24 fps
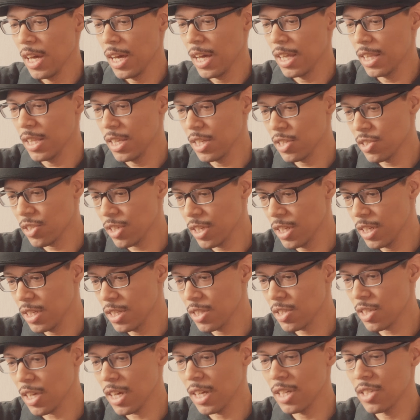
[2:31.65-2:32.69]
And this
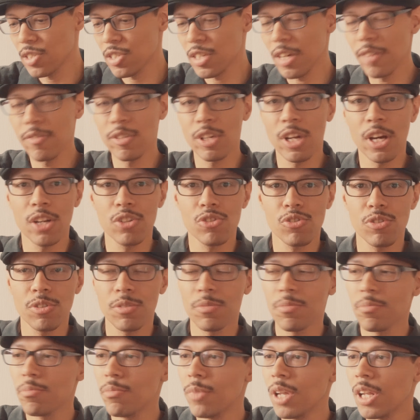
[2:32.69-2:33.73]
is a
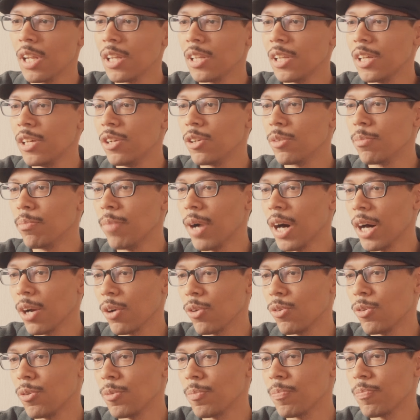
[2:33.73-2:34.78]
700 milliliter
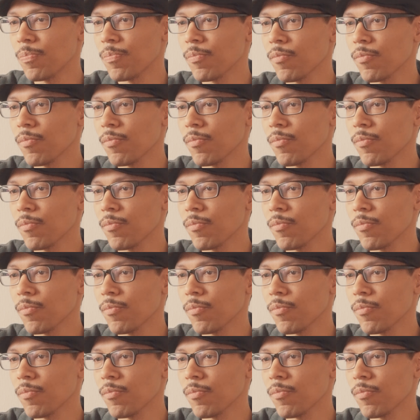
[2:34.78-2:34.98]
bottle.